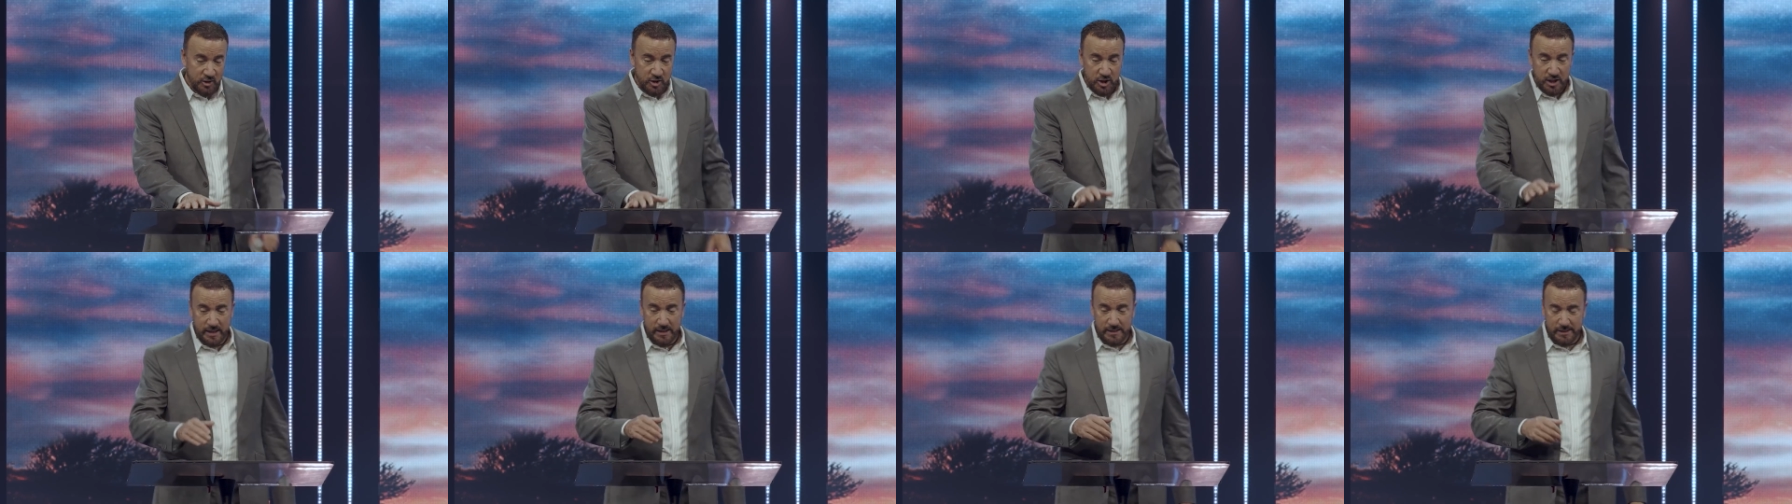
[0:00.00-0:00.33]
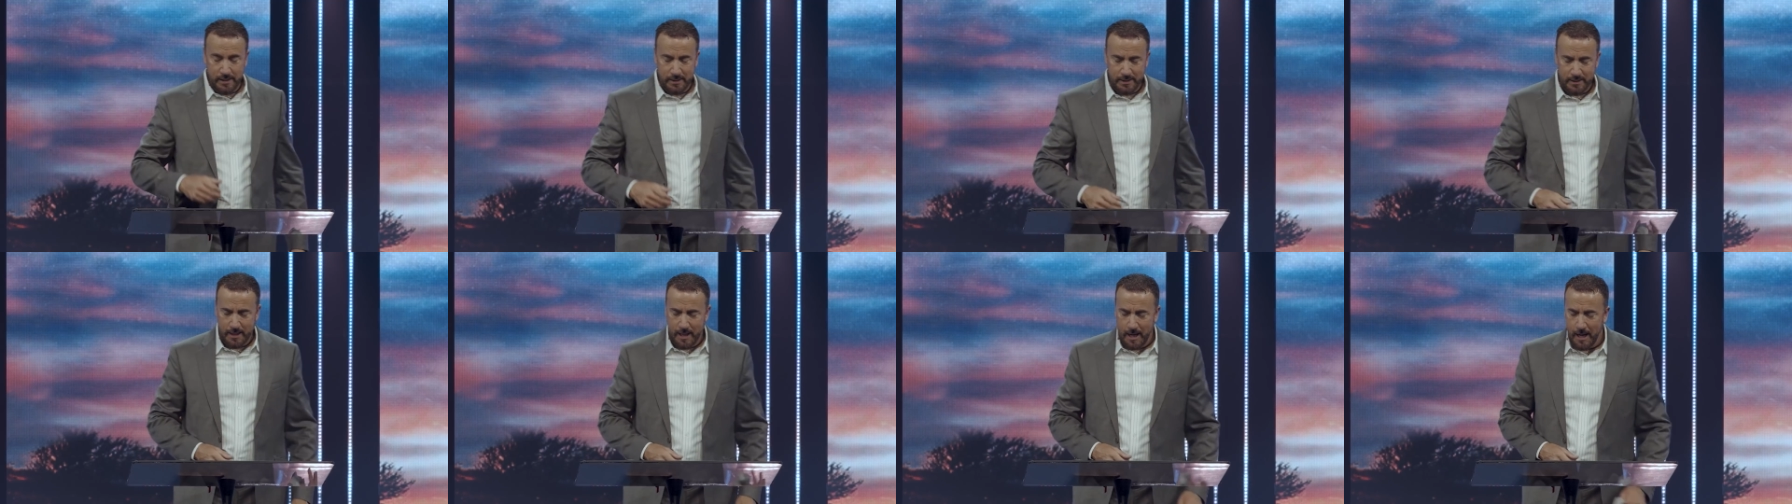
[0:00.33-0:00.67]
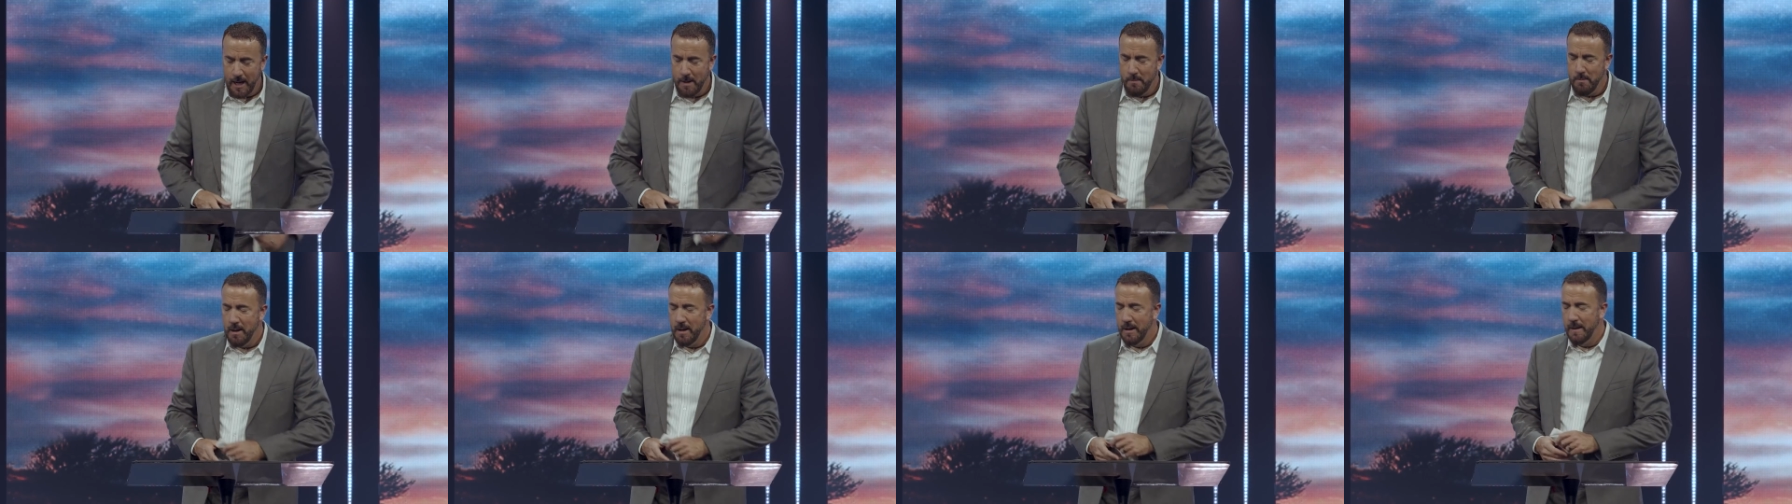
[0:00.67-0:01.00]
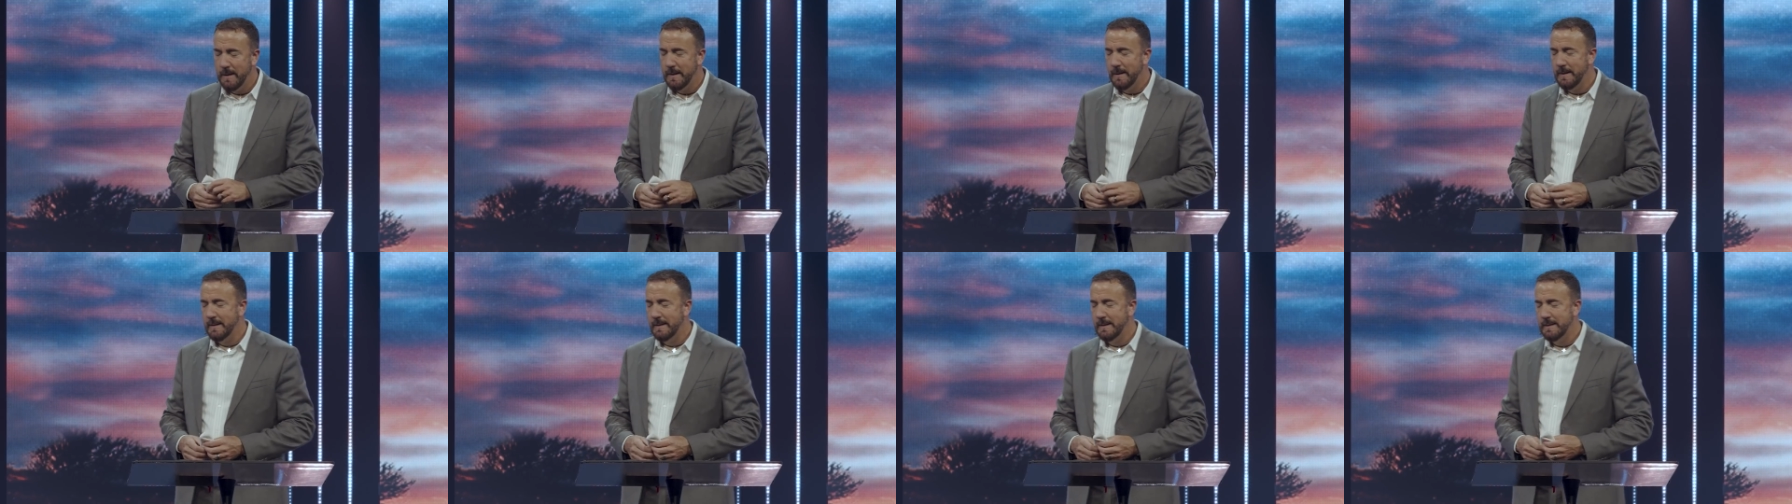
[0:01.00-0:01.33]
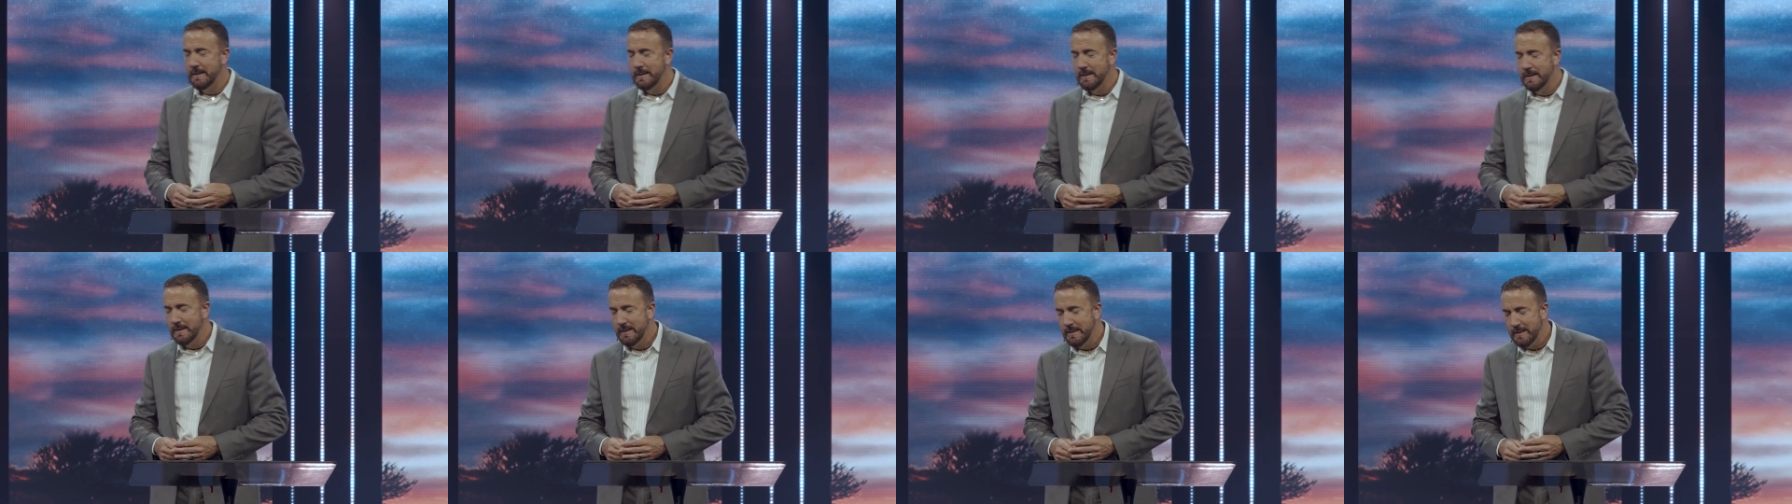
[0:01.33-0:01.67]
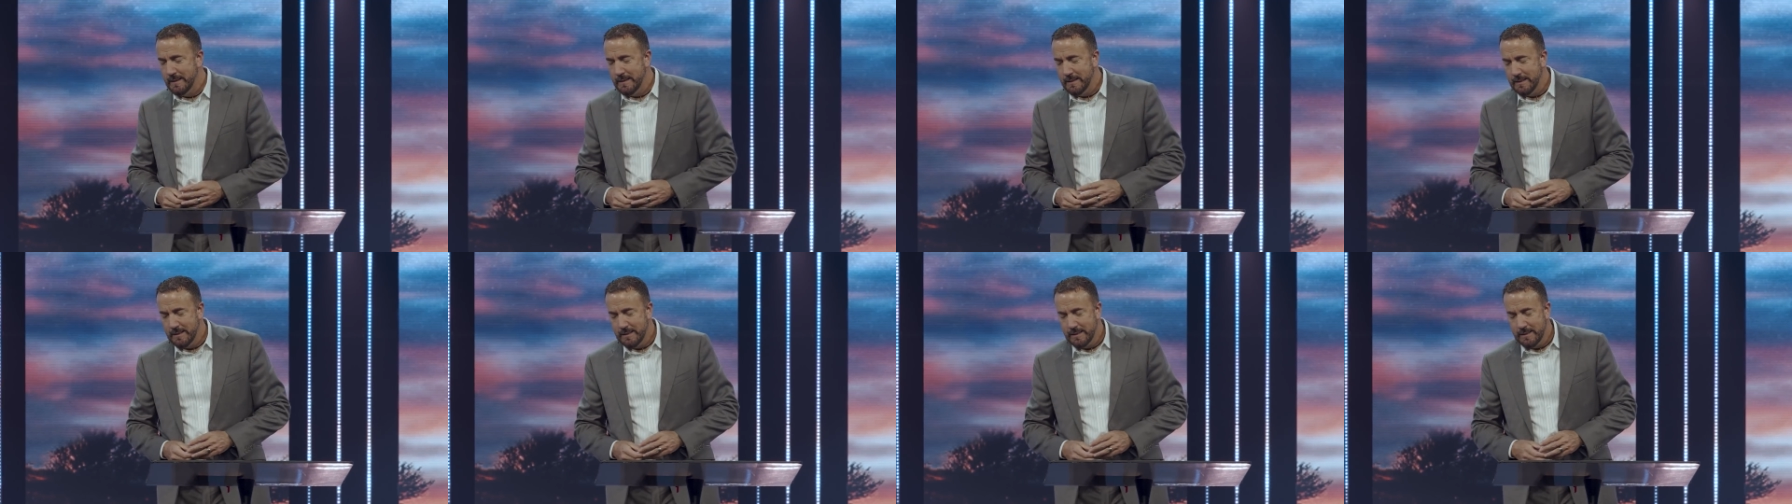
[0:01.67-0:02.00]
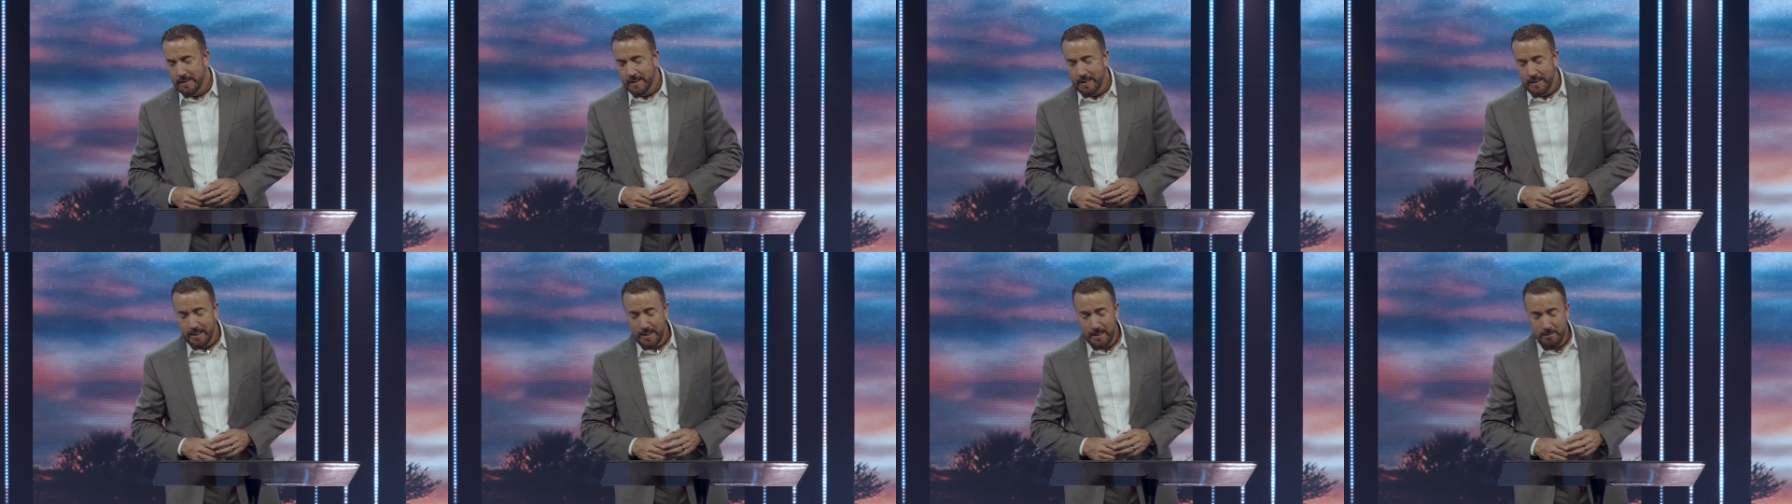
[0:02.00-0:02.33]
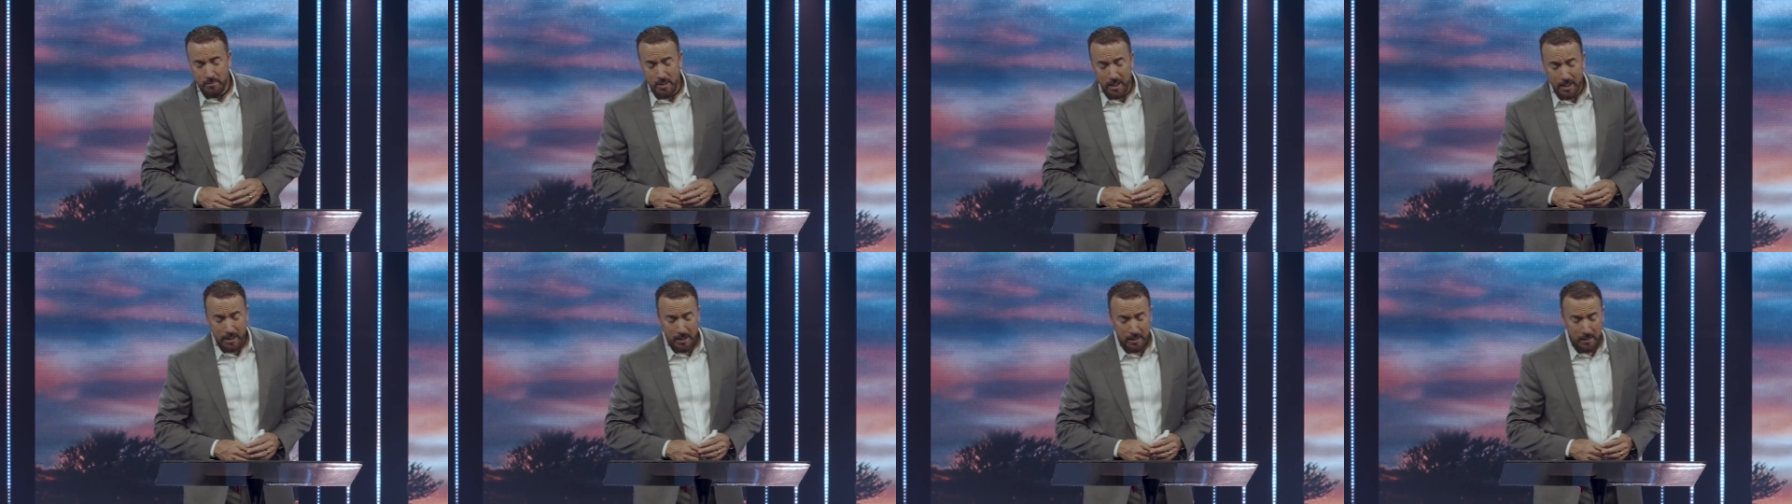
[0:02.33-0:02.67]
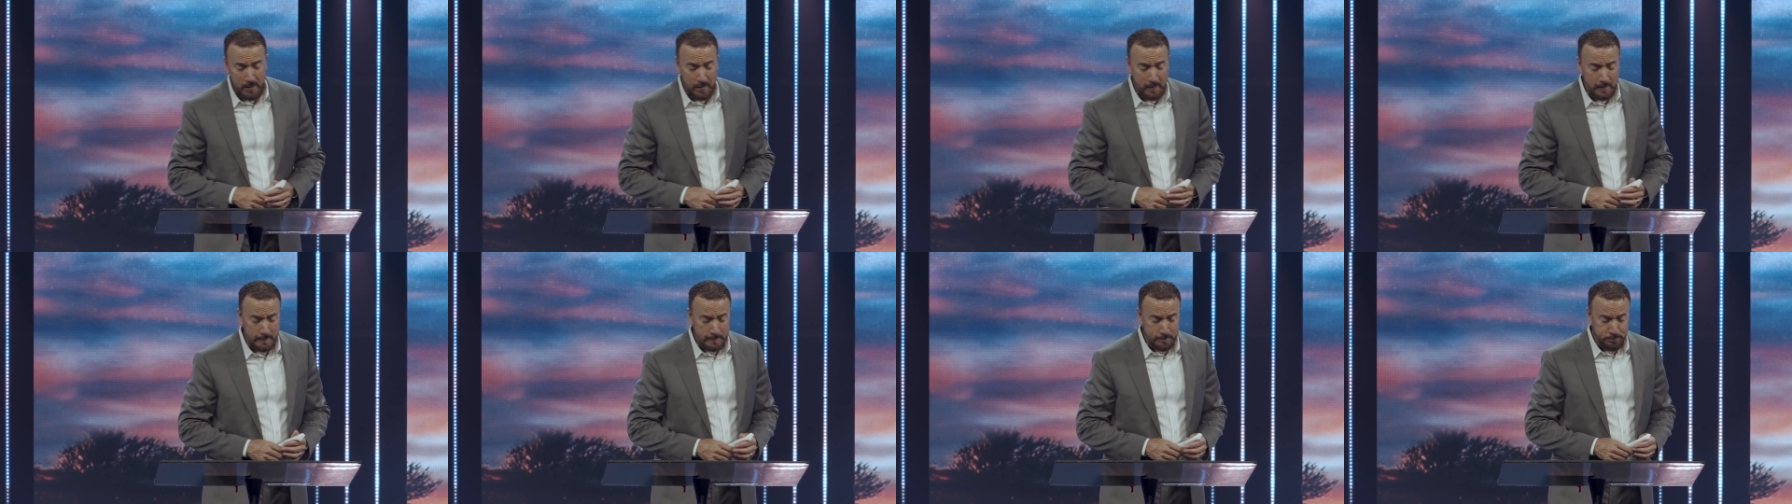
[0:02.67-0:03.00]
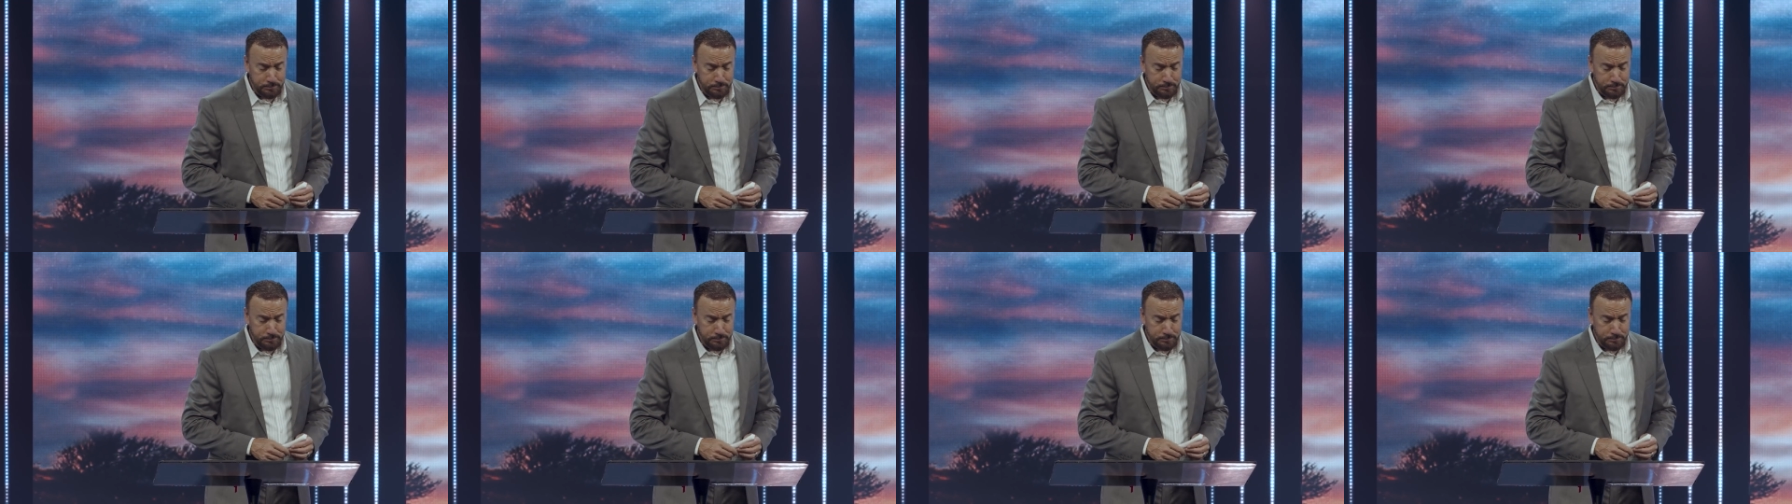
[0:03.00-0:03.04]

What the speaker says: Jesus' name, amen.